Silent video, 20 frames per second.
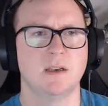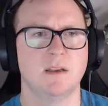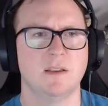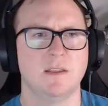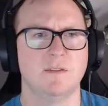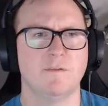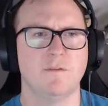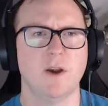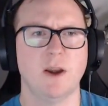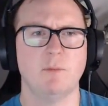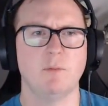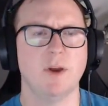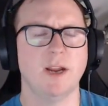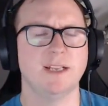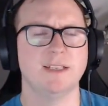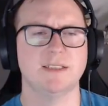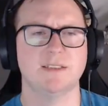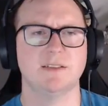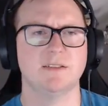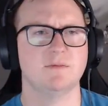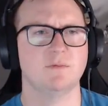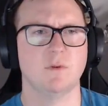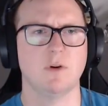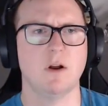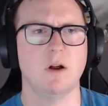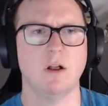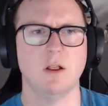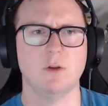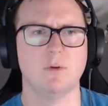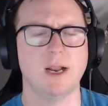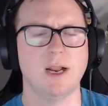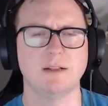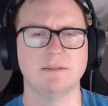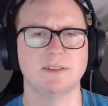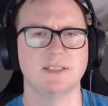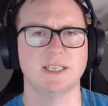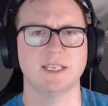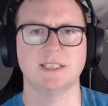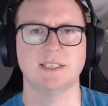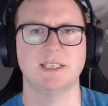frame rates were all around
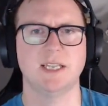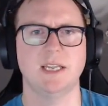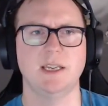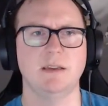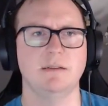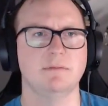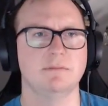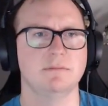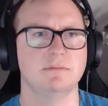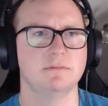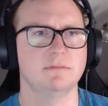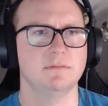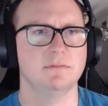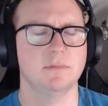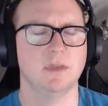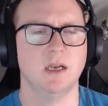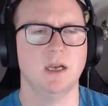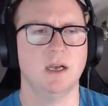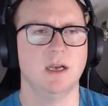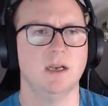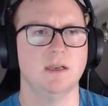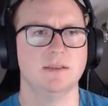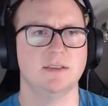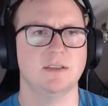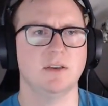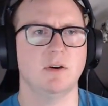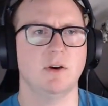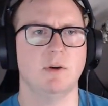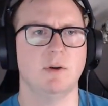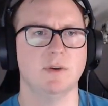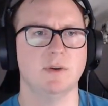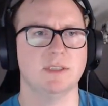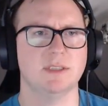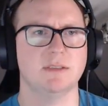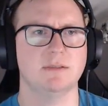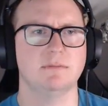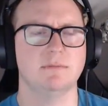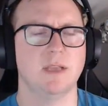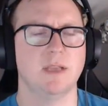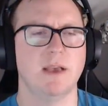60, so I
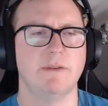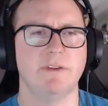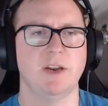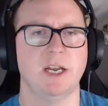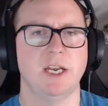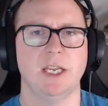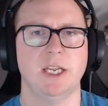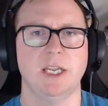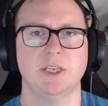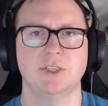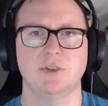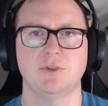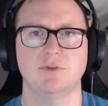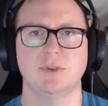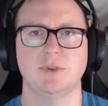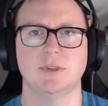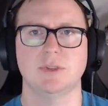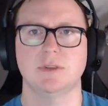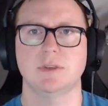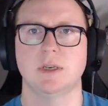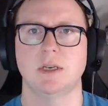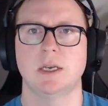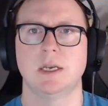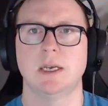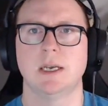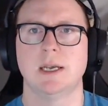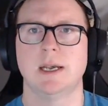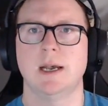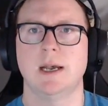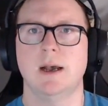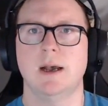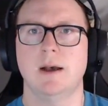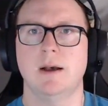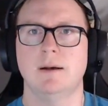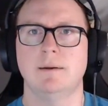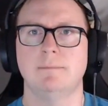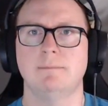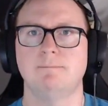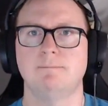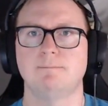wasn't having any issues. Zan,